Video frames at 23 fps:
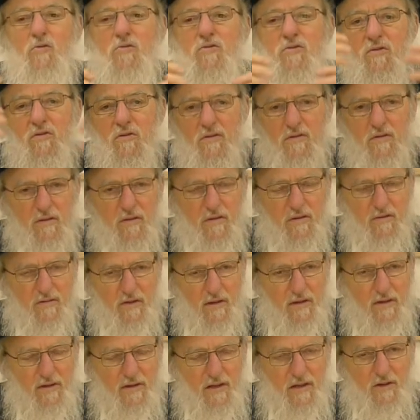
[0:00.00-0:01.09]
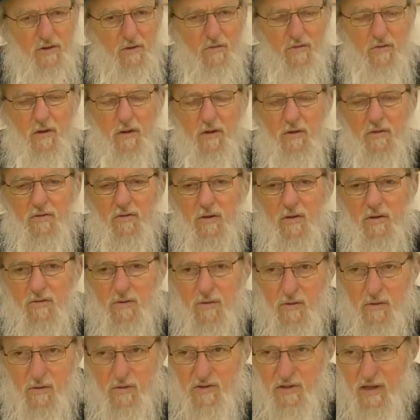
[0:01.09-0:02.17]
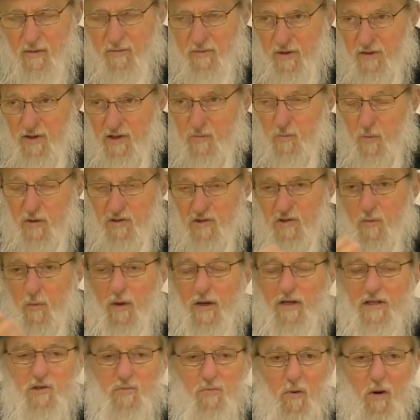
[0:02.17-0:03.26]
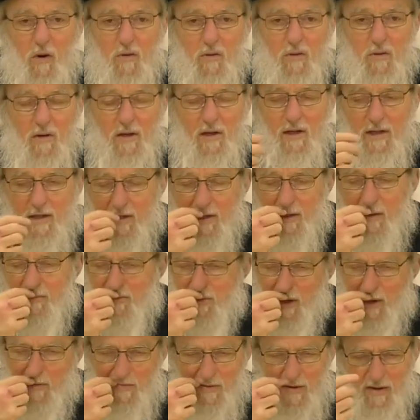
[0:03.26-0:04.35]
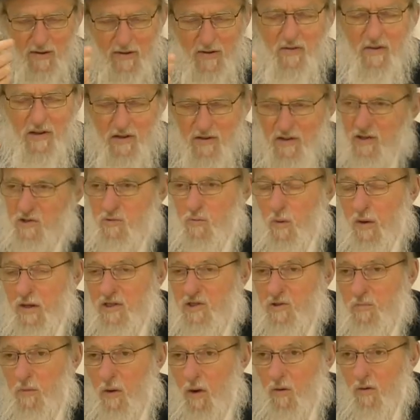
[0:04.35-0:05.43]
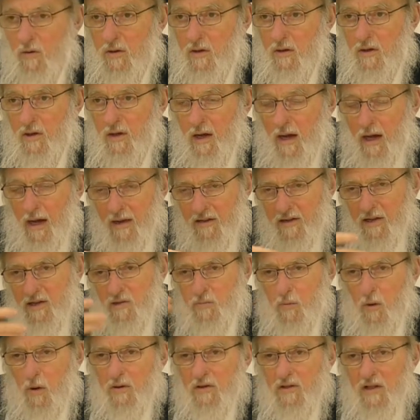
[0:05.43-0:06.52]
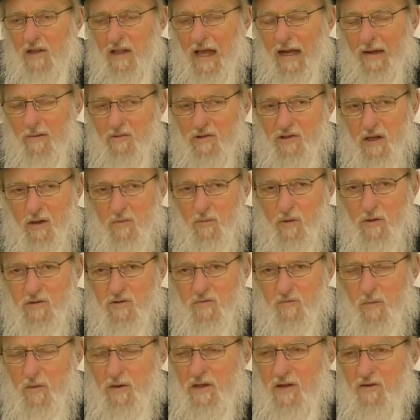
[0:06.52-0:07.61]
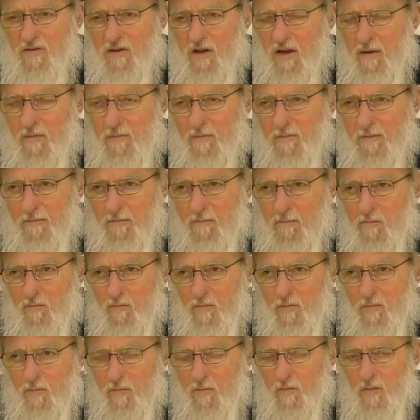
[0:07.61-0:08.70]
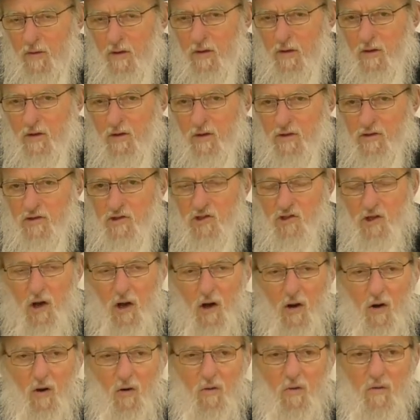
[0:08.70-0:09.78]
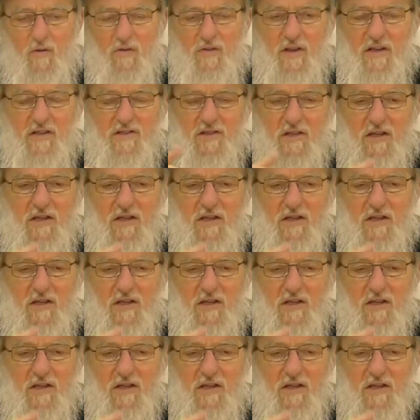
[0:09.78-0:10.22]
to do the same thing, this was the way he spoke. I'm sorry, this is the way he spoke. And he spoke in the language that was familiar to him. So this